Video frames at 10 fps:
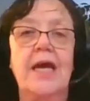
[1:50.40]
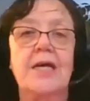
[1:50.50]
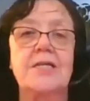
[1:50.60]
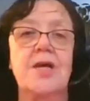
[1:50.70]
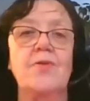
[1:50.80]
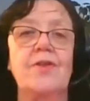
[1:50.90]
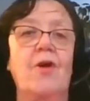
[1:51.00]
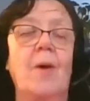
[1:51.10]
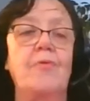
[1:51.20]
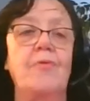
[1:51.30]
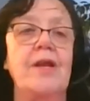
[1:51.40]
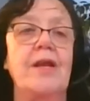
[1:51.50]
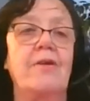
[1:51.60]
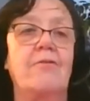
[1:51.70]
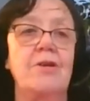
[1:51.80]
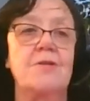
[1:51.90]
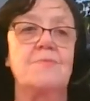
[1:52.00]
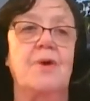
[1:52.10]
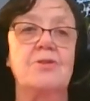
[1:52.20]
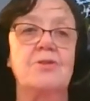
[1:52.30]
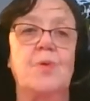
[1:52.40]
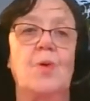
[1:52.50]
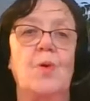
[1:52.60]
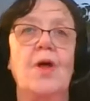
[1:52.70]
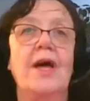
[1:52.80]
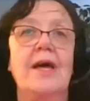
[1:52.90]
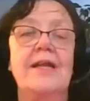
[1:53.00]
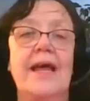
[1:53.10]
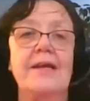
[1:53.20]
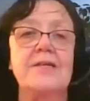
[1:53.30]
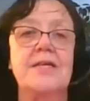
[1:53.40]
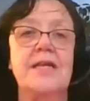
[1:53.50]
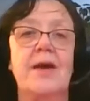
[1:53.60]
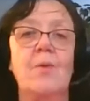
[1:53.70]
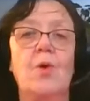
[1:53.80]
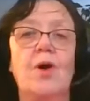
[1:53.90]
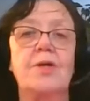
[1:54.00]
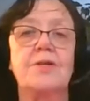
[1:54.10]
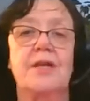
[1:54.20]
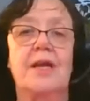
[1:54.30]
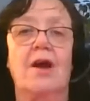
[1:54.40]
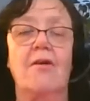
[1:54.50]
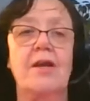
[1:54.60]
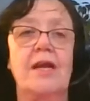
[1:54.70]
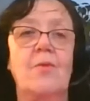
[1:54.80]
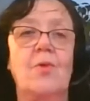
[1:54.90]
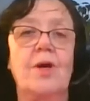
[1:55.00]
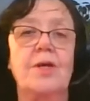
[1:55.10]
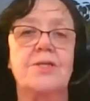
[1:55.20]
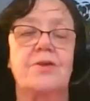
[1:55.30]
So they're operating across multiple legacy networks and current networks.